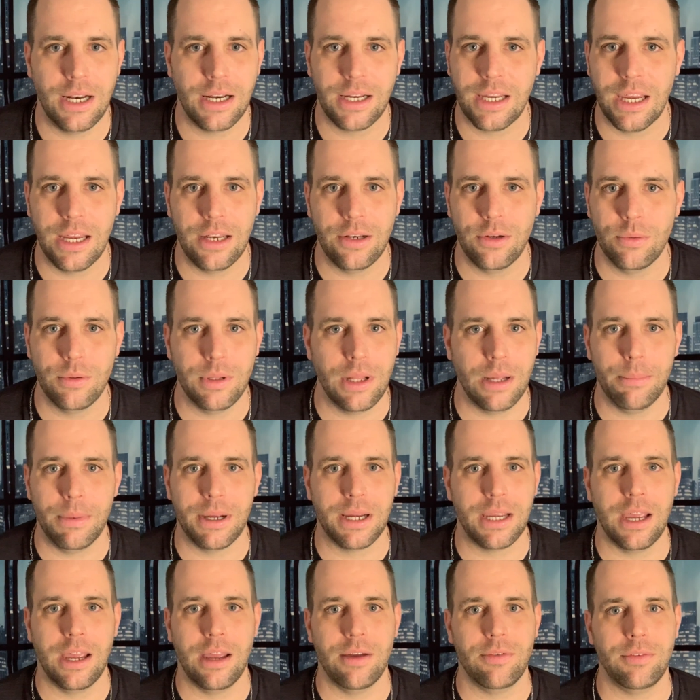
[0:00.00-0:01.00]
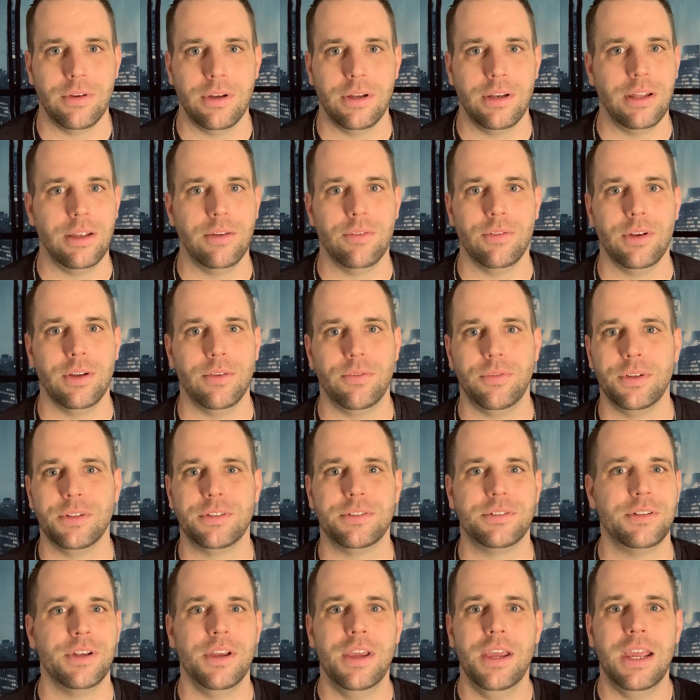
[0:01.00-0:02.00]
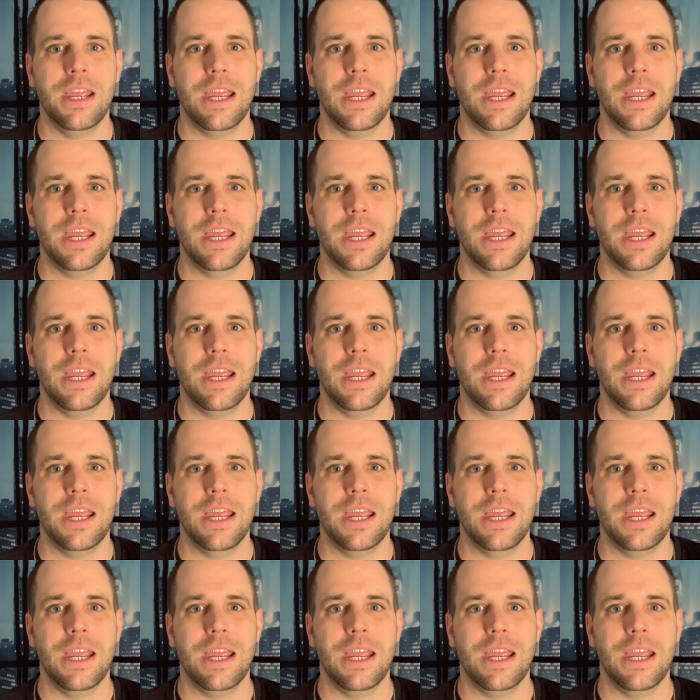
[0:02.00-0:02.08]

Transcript: I can't do without my caffeine, even if it's,